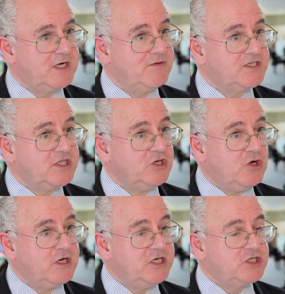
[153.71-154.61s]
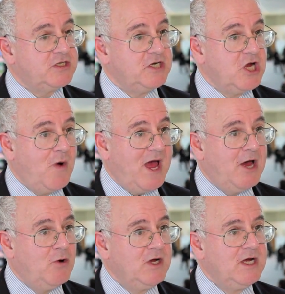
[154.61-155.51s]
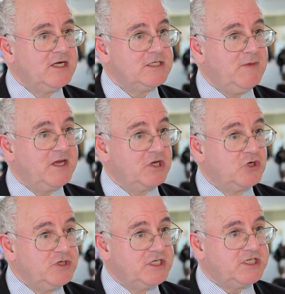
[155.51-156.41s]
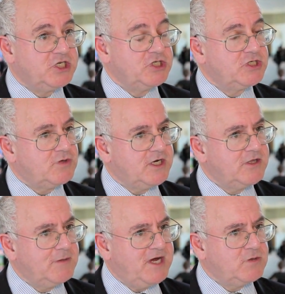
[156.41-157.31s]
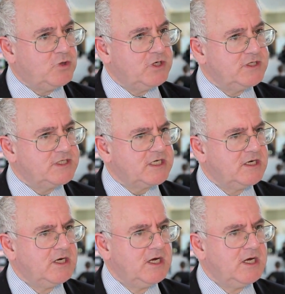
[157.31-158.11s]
give us the knowledge, the know-how to make the good decisions rather than the bad ones.